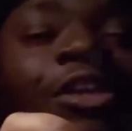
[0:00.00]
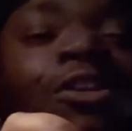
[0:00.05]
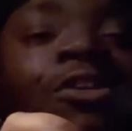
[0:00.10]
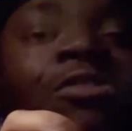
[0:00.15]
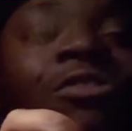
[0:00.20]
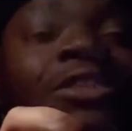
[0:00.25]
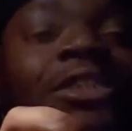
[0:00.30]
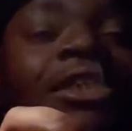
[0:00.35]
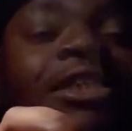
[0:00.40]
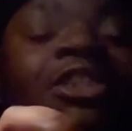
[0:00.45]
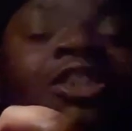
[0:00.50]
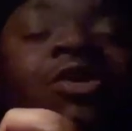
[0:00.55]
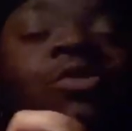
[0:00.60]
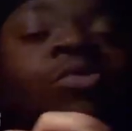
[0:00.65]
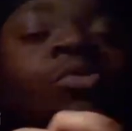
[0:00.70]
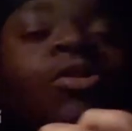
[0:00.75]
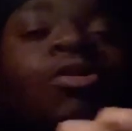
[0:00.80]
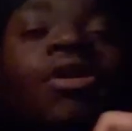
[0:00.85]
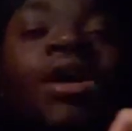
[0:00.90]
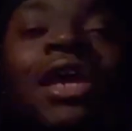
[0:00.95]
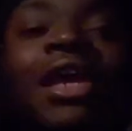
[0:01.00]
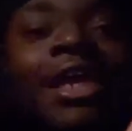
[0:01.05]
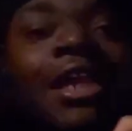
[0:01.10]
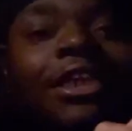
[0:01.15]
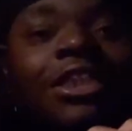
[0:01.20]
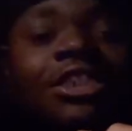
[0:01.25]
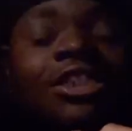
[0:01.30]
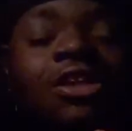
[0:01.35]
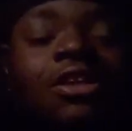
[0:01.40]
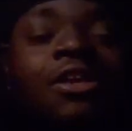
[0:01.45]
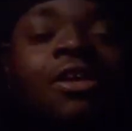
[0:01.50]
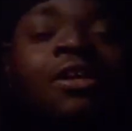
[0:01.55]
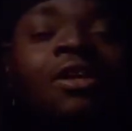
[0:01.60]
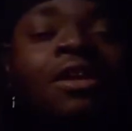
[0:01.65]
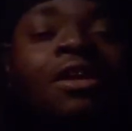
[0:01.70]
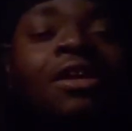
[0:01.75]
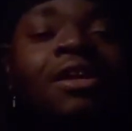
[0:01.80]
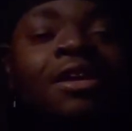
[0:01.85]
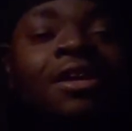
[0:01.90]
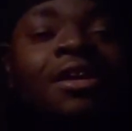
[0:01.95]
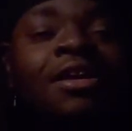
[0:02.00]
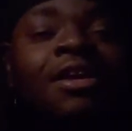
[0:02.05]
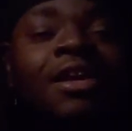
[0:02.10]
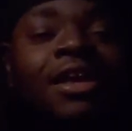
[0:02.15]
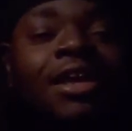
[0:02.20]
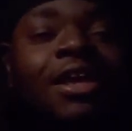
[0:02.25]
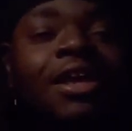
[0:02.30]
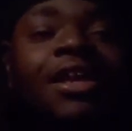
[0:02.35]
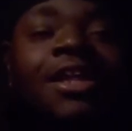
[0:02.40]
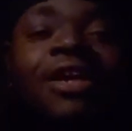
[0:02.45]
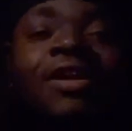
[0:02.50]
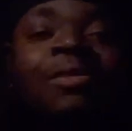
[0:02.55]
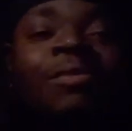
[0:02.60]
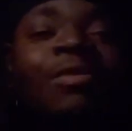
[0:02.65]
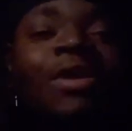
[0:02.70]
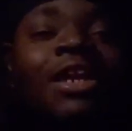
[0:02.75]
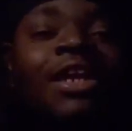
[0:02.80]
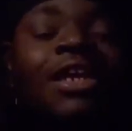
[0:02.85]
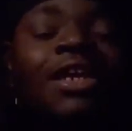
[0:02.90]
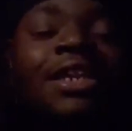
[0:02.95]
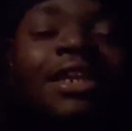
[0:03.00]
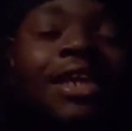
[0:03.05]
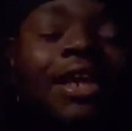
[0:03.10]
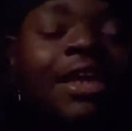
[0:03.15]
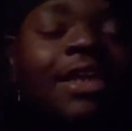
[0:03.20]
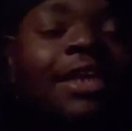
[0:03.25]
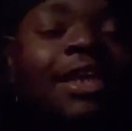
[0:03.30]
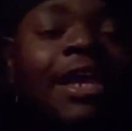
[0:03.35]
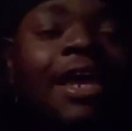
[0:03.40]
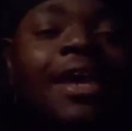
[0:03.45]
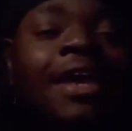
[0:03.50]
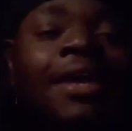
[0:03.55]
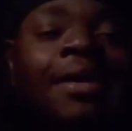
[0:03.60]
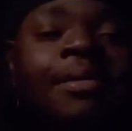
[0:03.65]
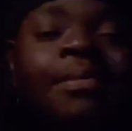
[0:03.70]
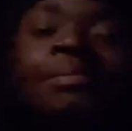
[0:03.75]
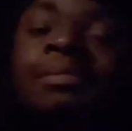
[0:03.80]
you know what I'm saying? So we don't hit each other. And then when he did that,